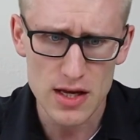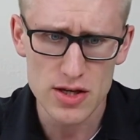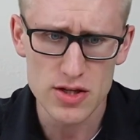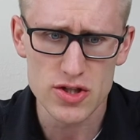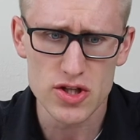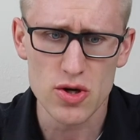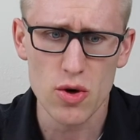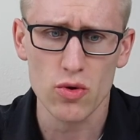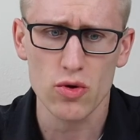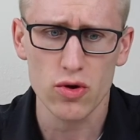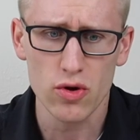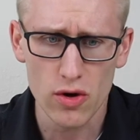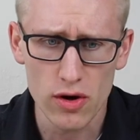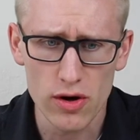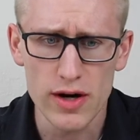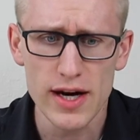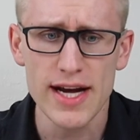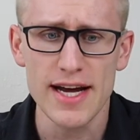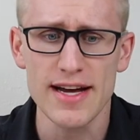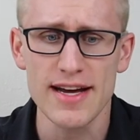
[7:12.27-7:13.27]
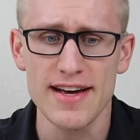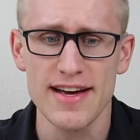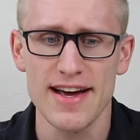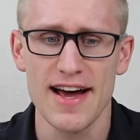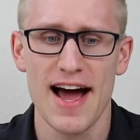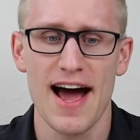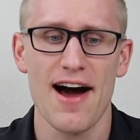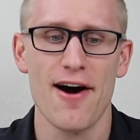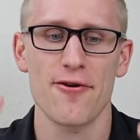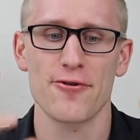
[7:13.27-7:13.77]
So learning
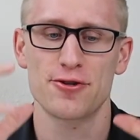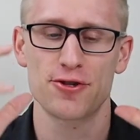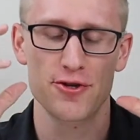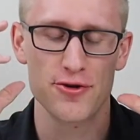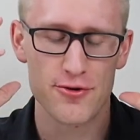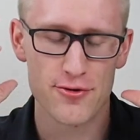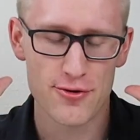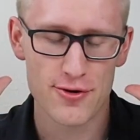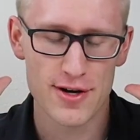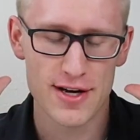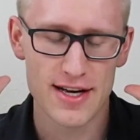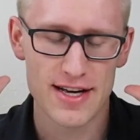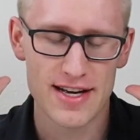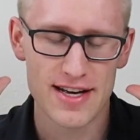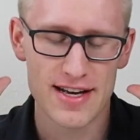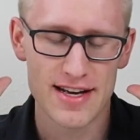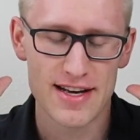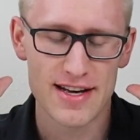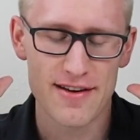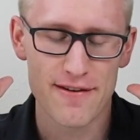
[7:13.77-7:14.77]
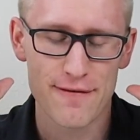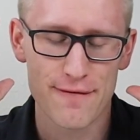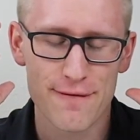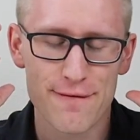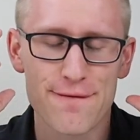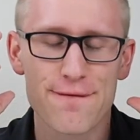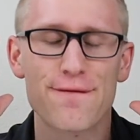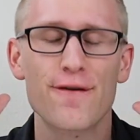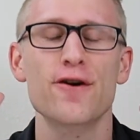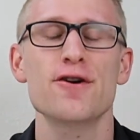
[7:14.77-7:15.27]
how to
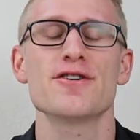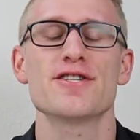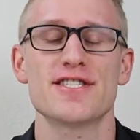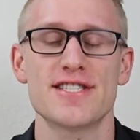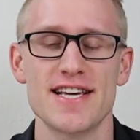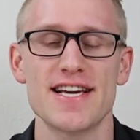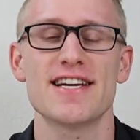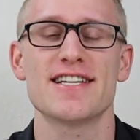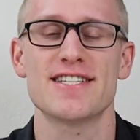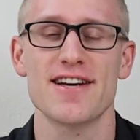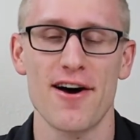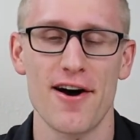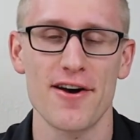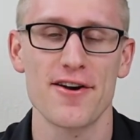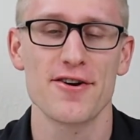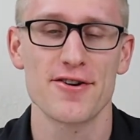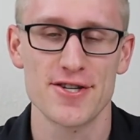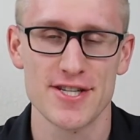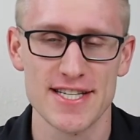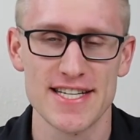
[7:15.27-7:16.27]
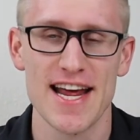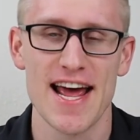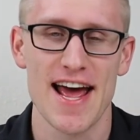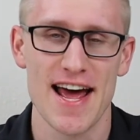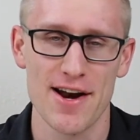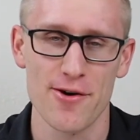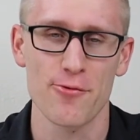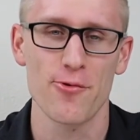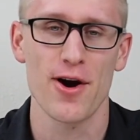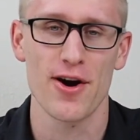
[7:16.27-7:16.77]
first seek to
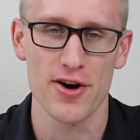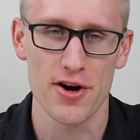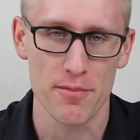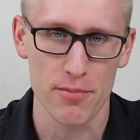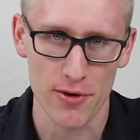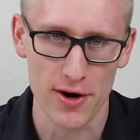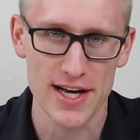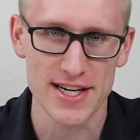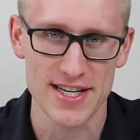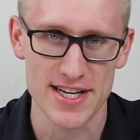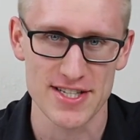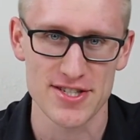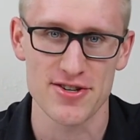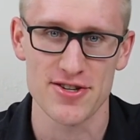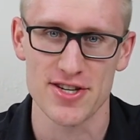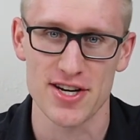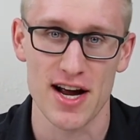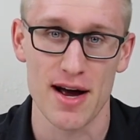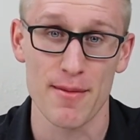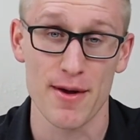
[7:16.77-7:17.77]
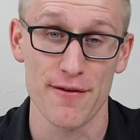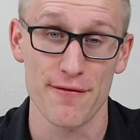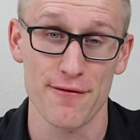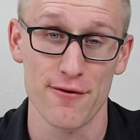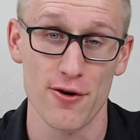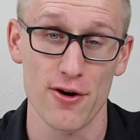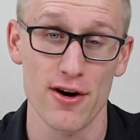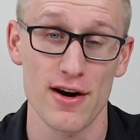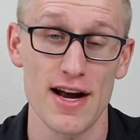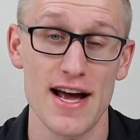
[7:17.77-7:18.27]
understand where your playtesters are coming
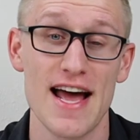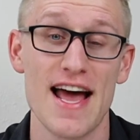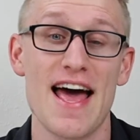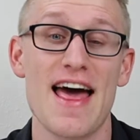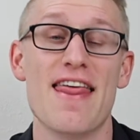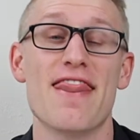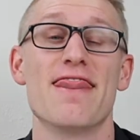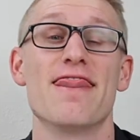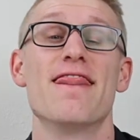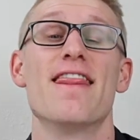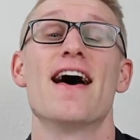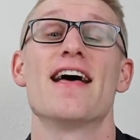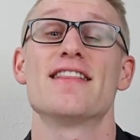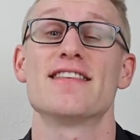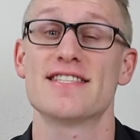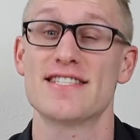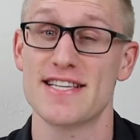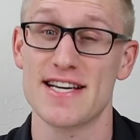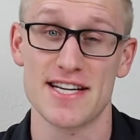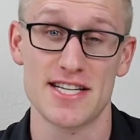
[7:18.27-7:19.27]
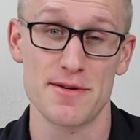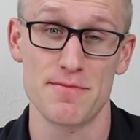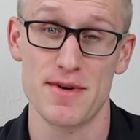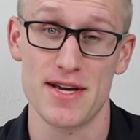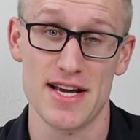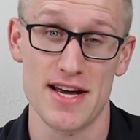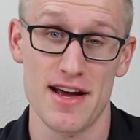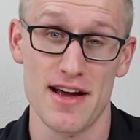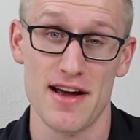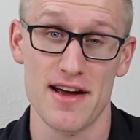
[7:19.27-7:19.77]
from, then seek to
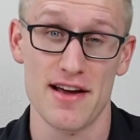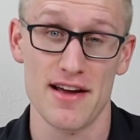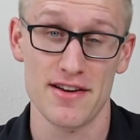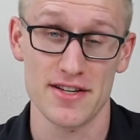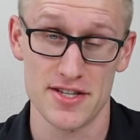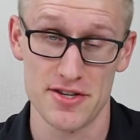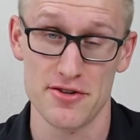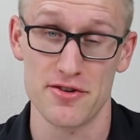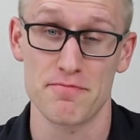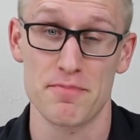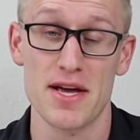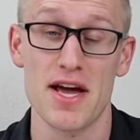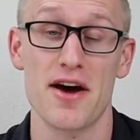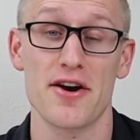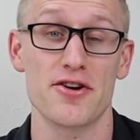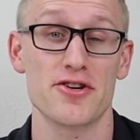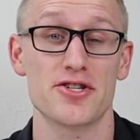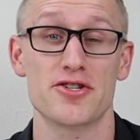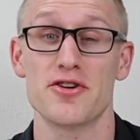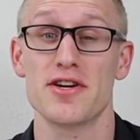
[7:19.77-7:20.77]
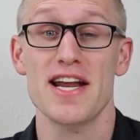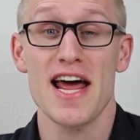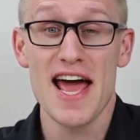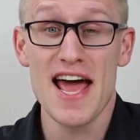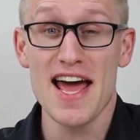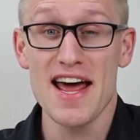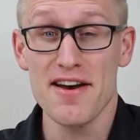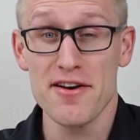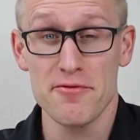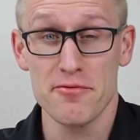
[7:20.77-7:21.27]
be understood,
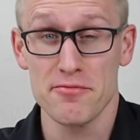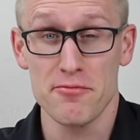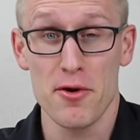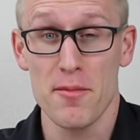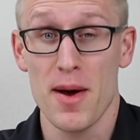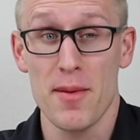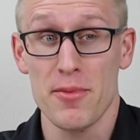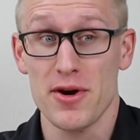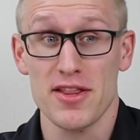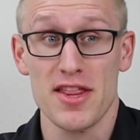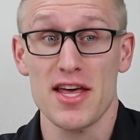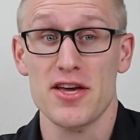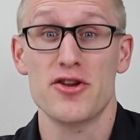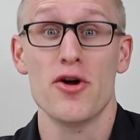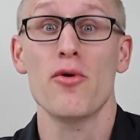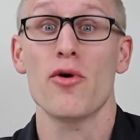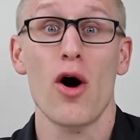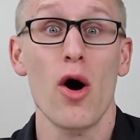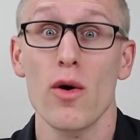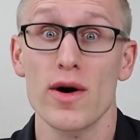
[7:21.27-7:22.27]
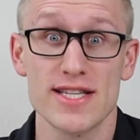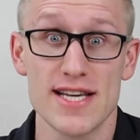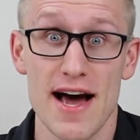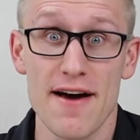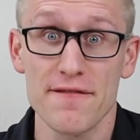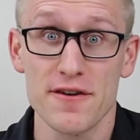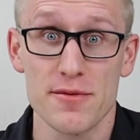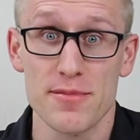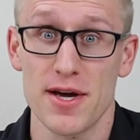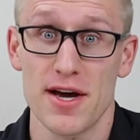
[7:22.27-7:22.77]
and remembering that you don't always
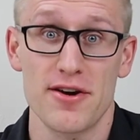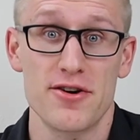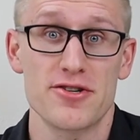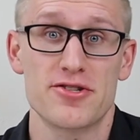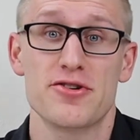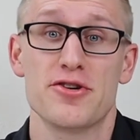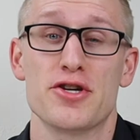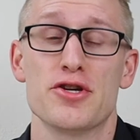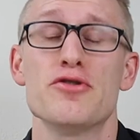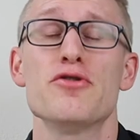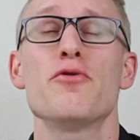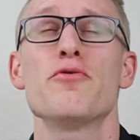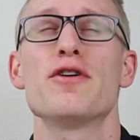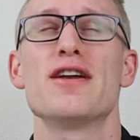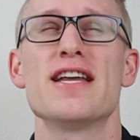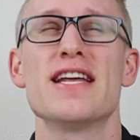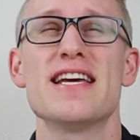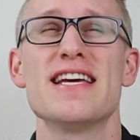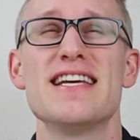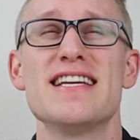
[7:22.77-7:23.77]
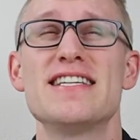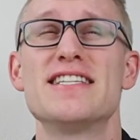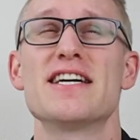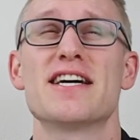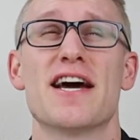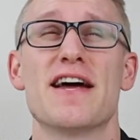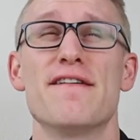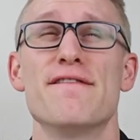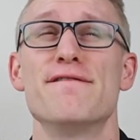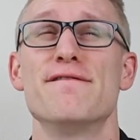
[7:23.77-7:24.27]
have to be understood. You don't need to
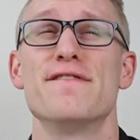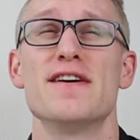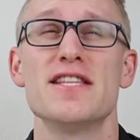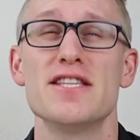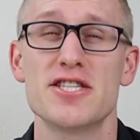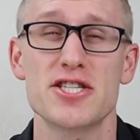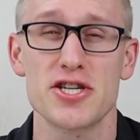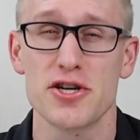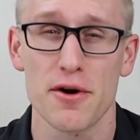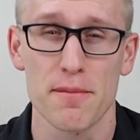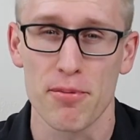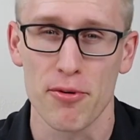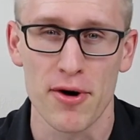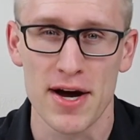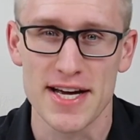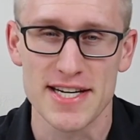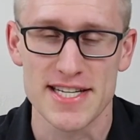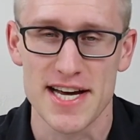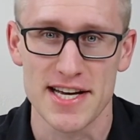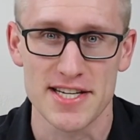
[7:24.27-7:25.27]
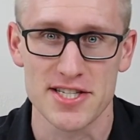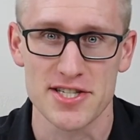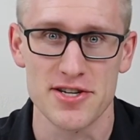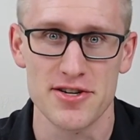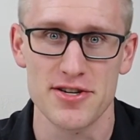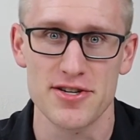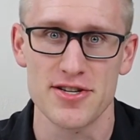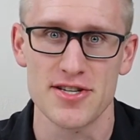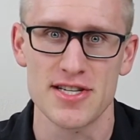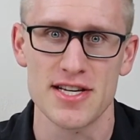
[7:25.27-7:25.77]
convince your
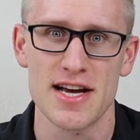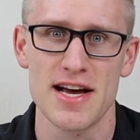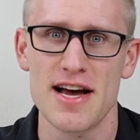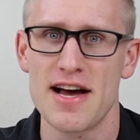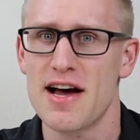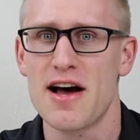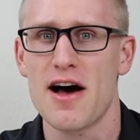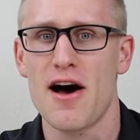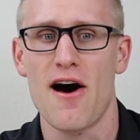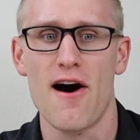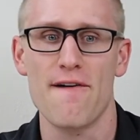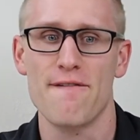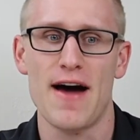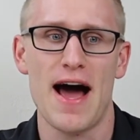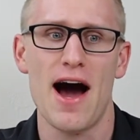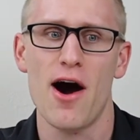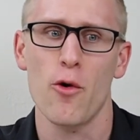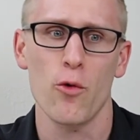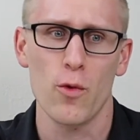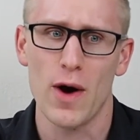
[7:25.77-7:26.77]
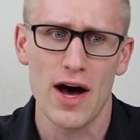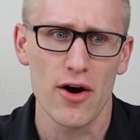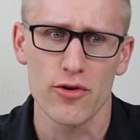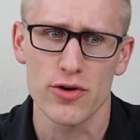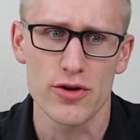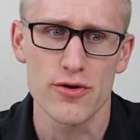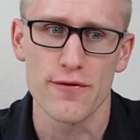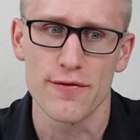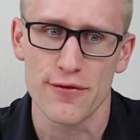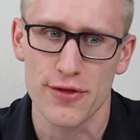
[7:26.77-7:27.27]
playtesters of how well
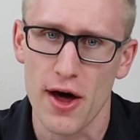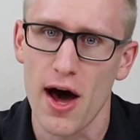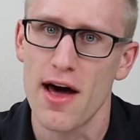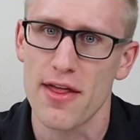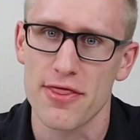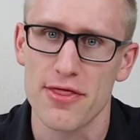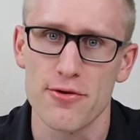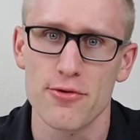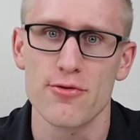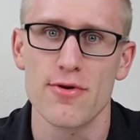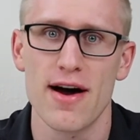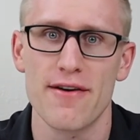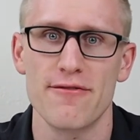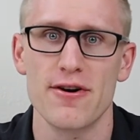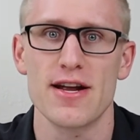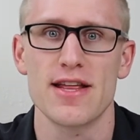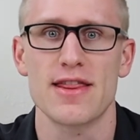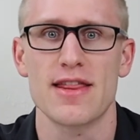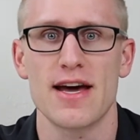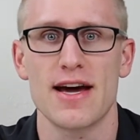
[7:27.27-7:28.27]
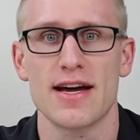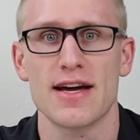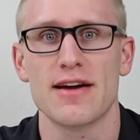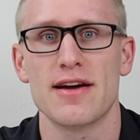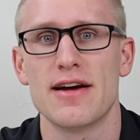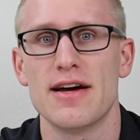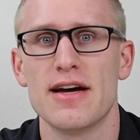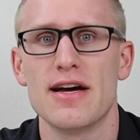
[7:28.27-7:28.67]
you've thought through everything.